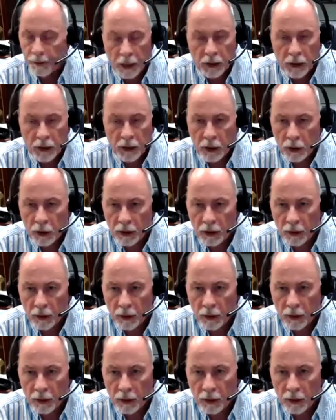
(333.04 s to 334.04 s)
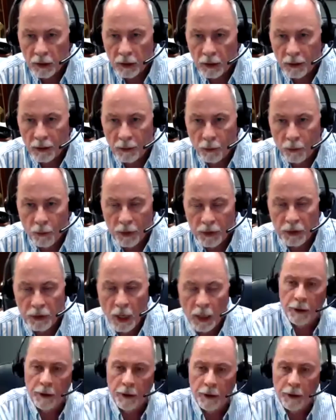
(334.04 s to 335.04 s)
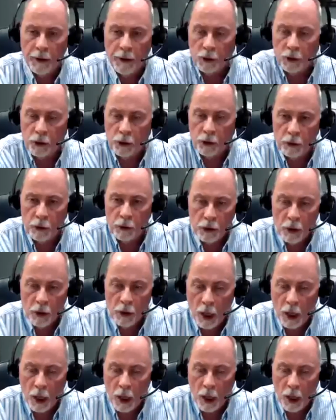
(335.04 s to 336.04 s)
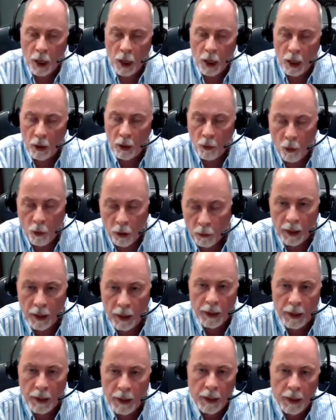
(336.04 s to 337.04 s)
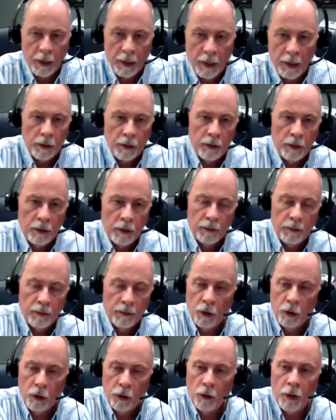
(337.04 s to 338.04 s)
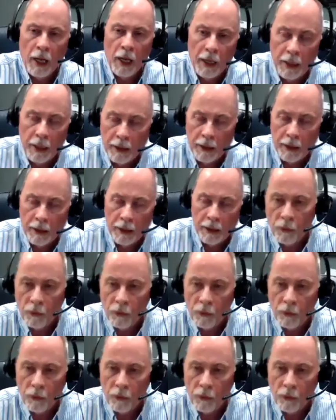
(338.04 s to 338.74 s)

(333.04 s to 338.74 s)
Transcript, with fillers: Jesus was not allowed under Jewish law or Roma two days.